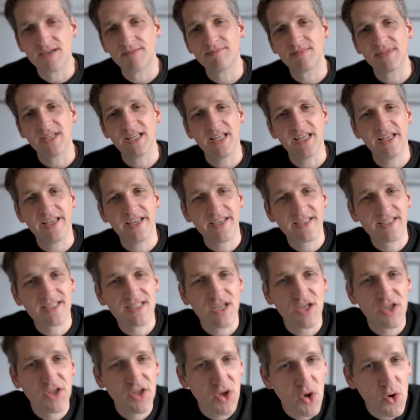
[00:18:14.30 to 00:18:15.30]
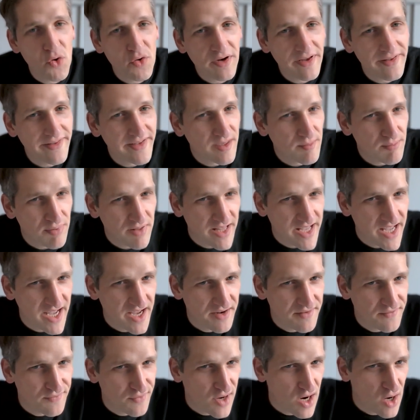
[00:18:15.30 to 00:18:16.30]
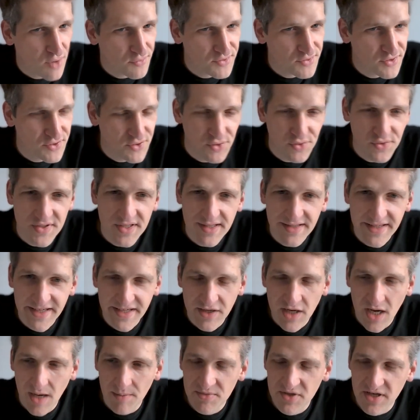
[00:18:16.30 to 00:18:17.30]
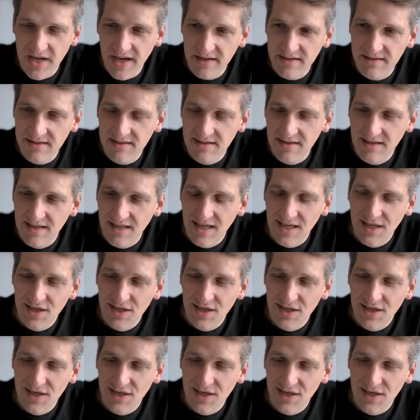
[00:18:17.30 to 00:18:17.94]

is no clear plan for how to use the lead object.